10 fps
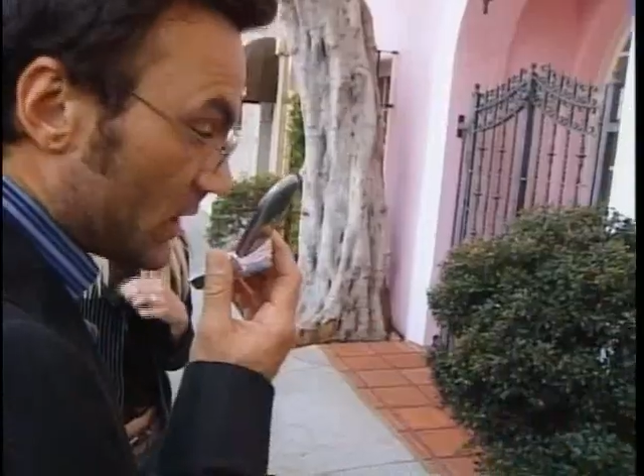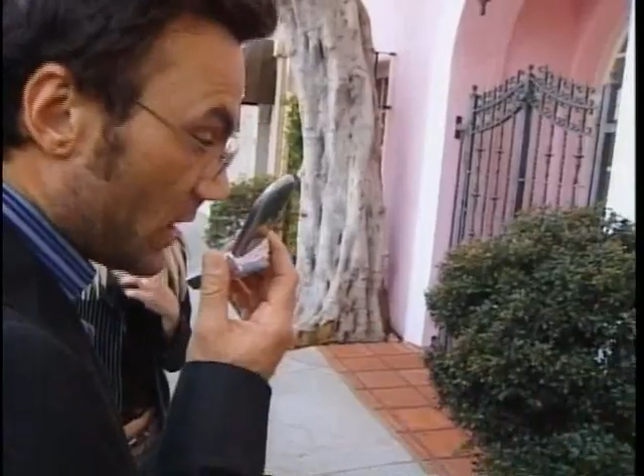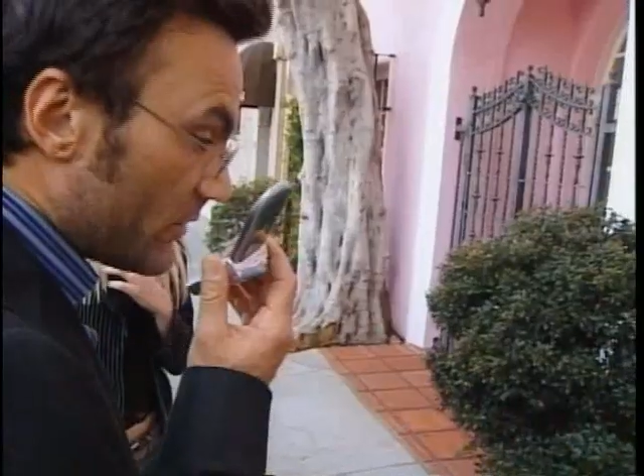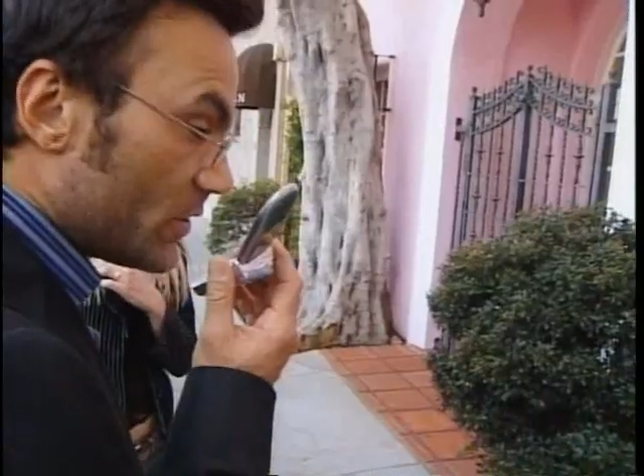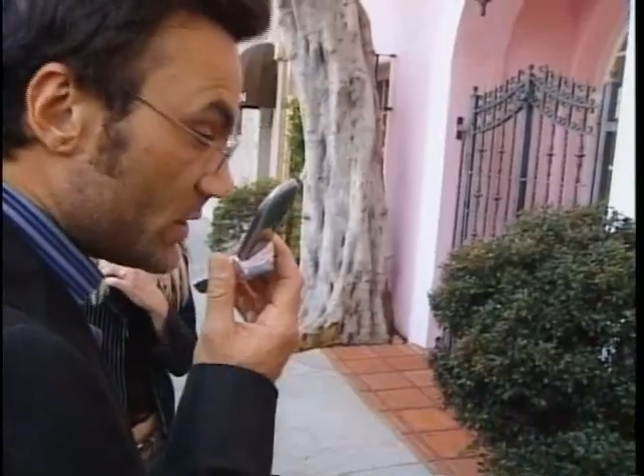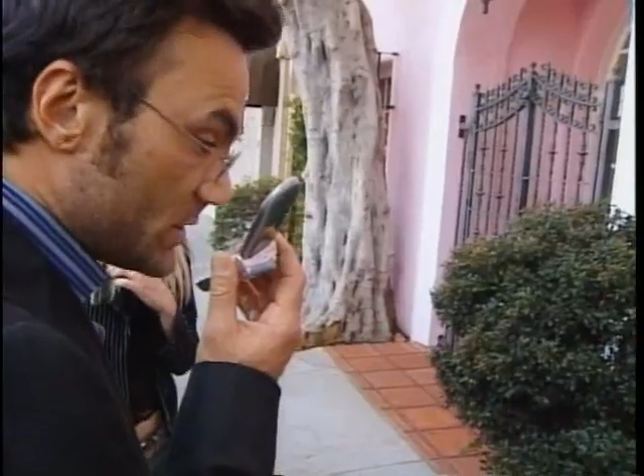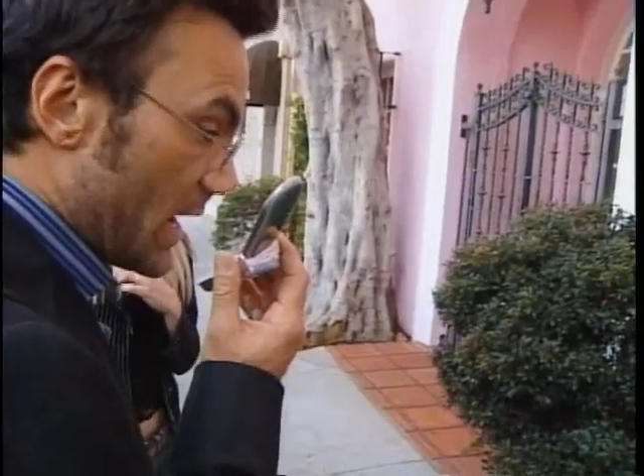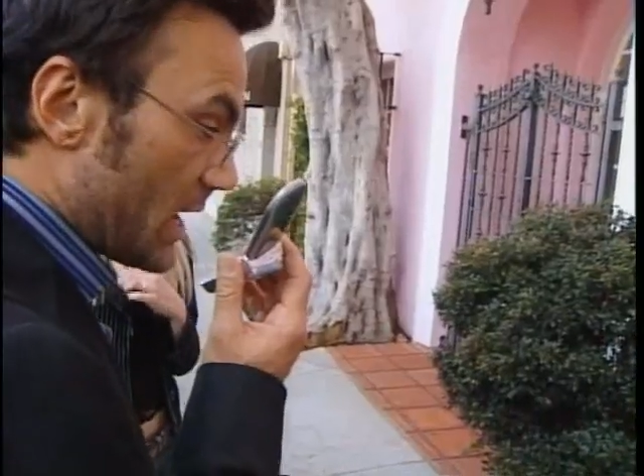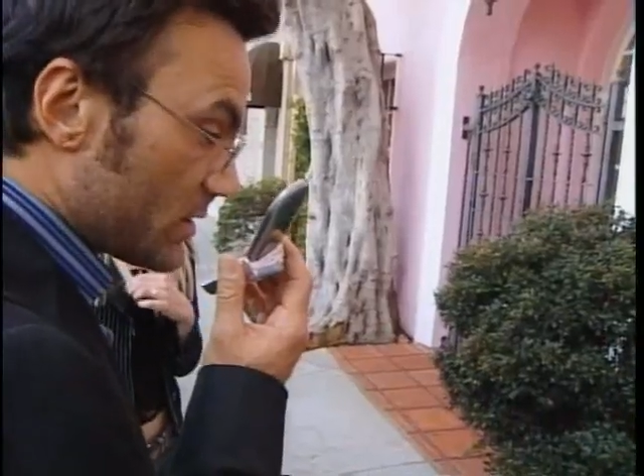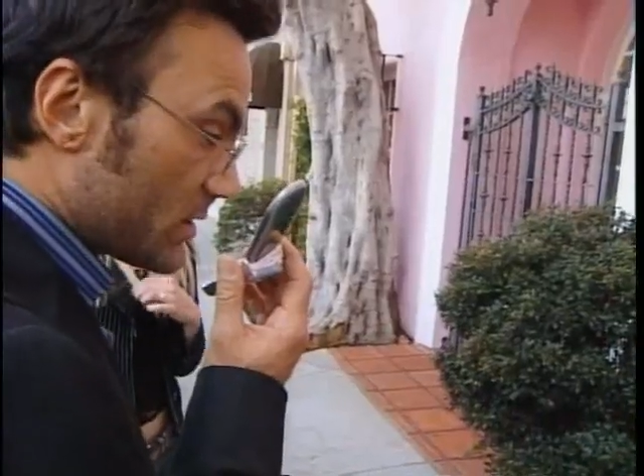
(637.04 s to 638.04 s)
I love you to
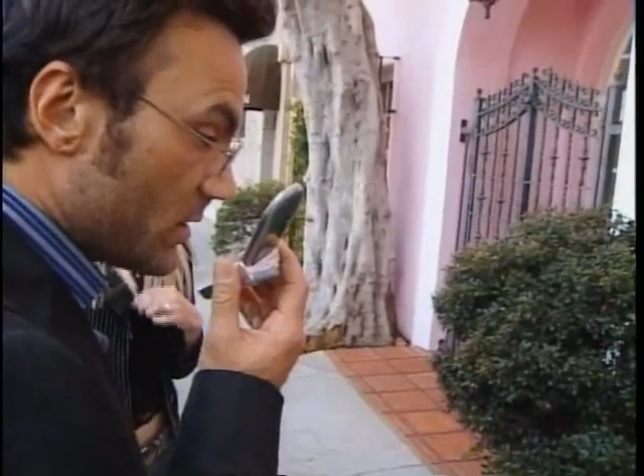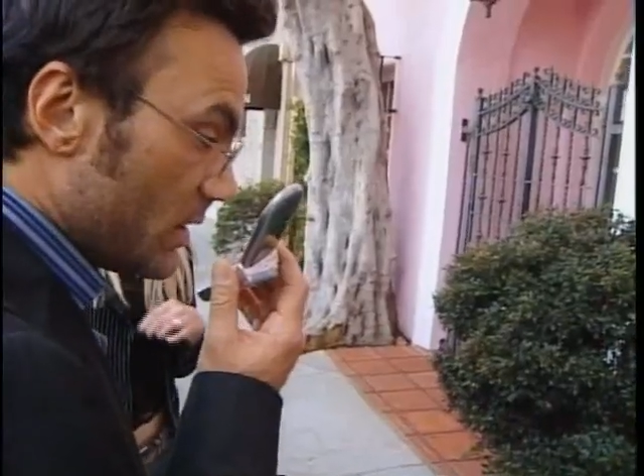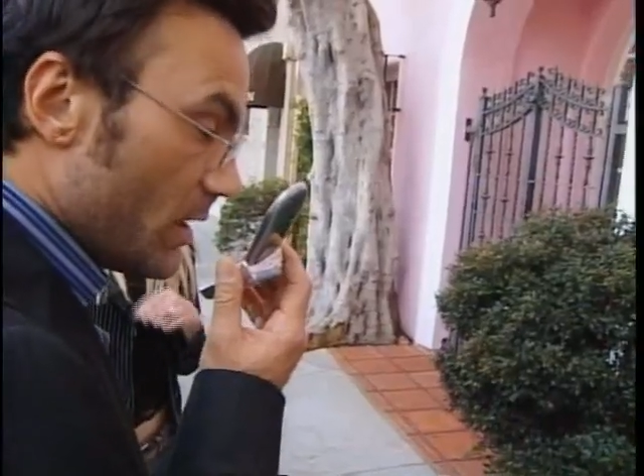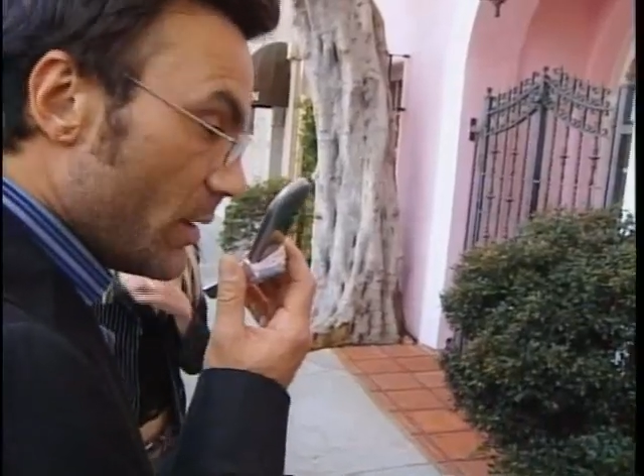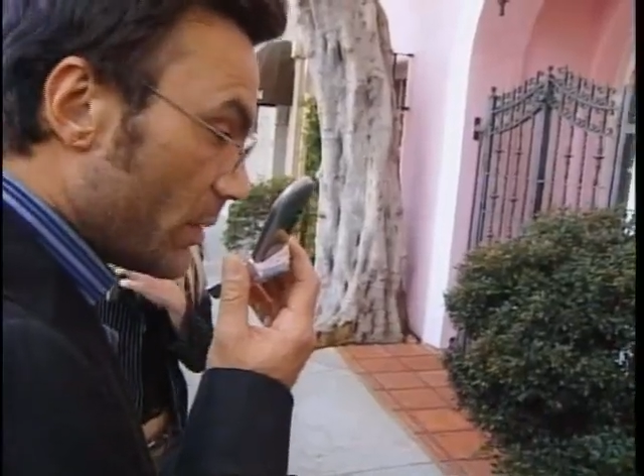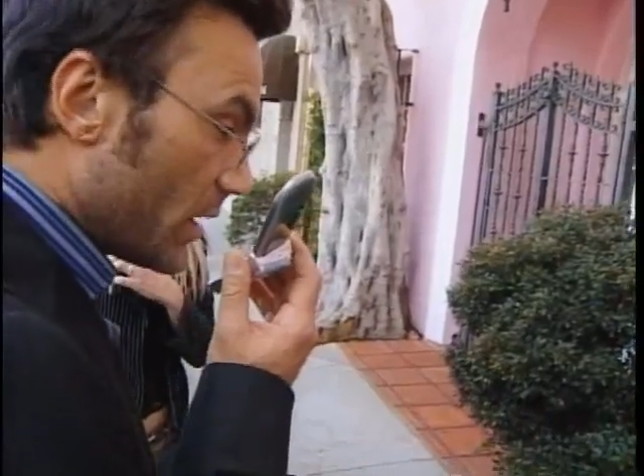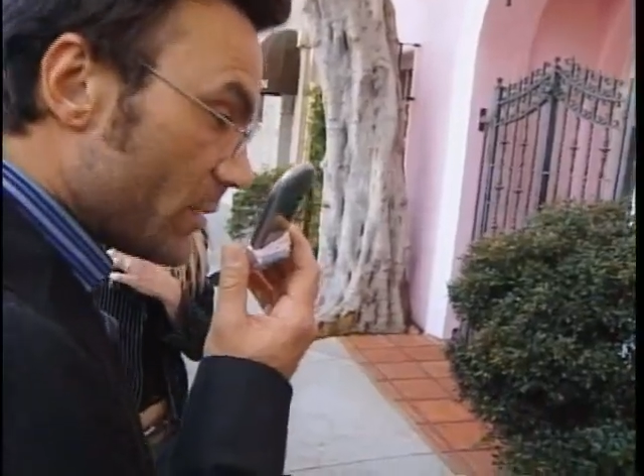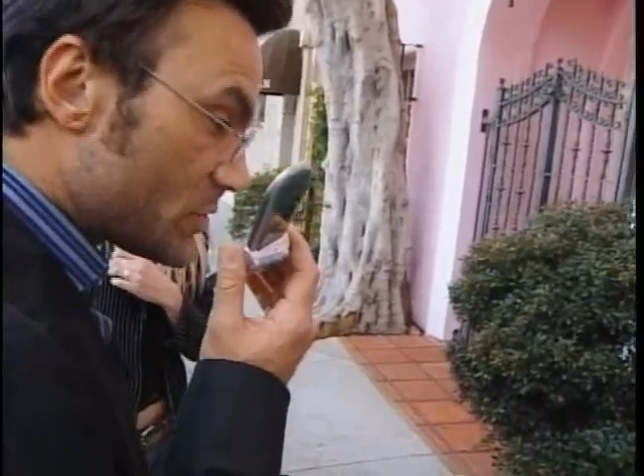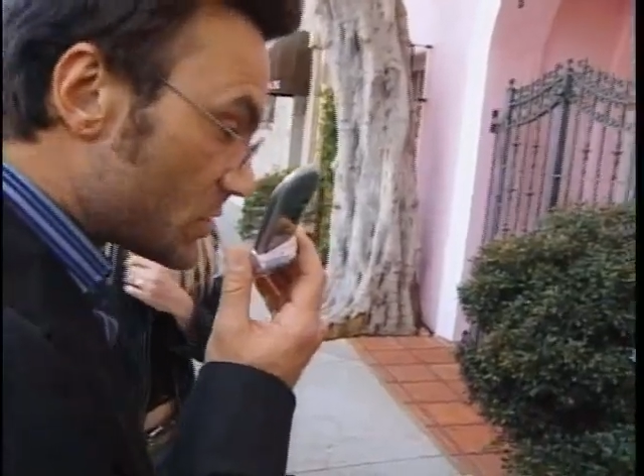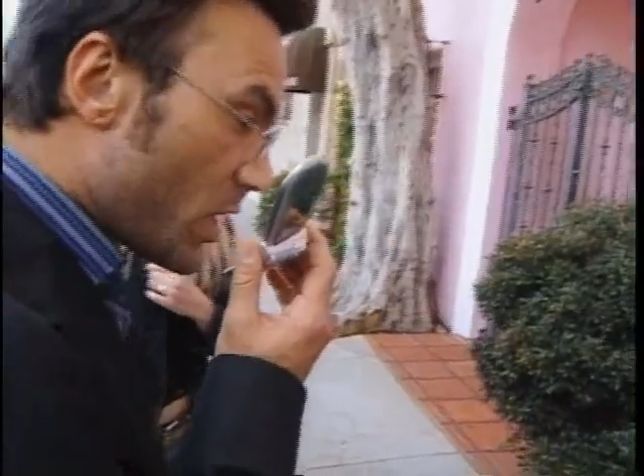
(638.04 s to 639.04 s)
death, but
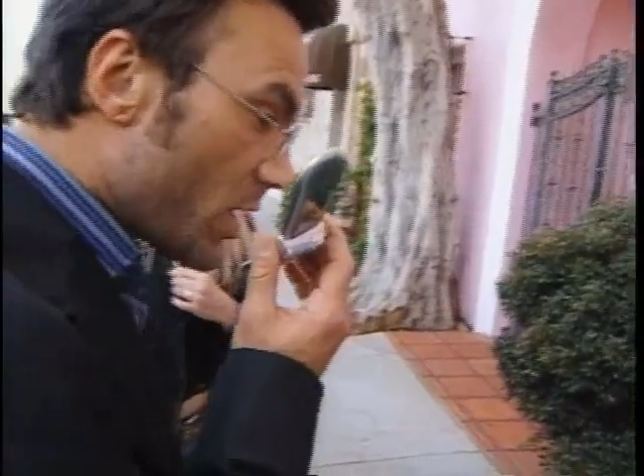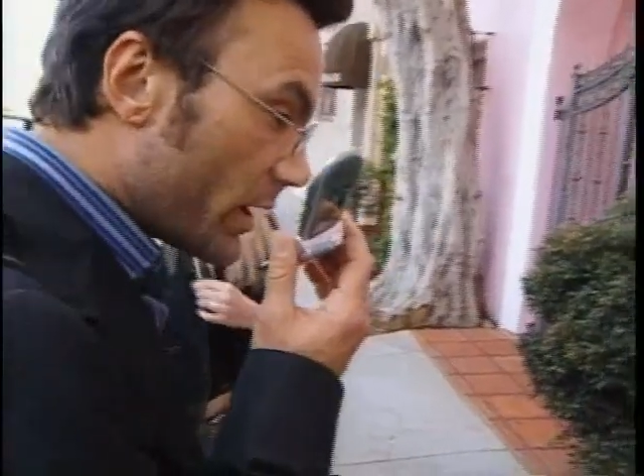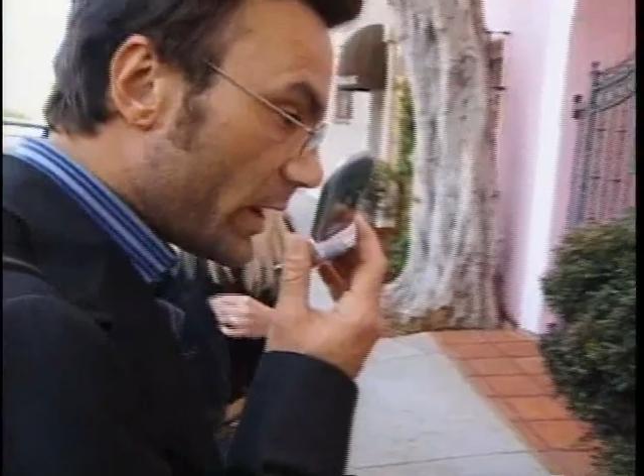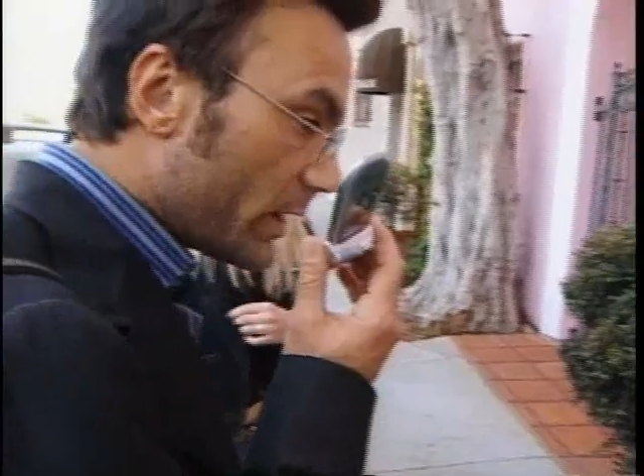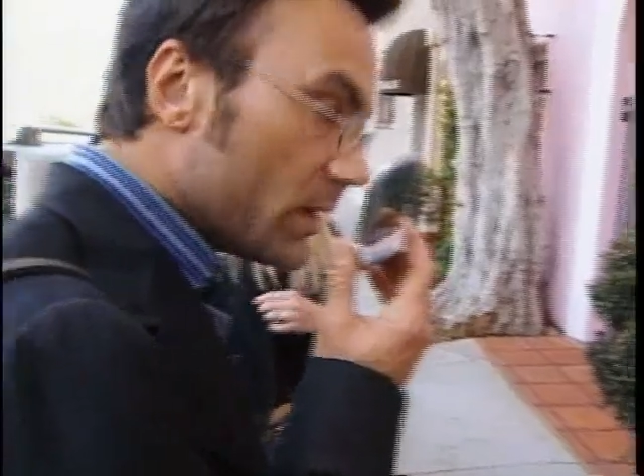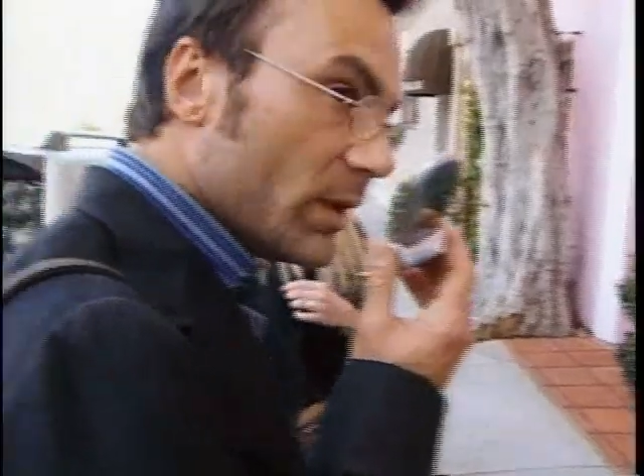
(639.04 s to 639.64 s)
I'm sorry.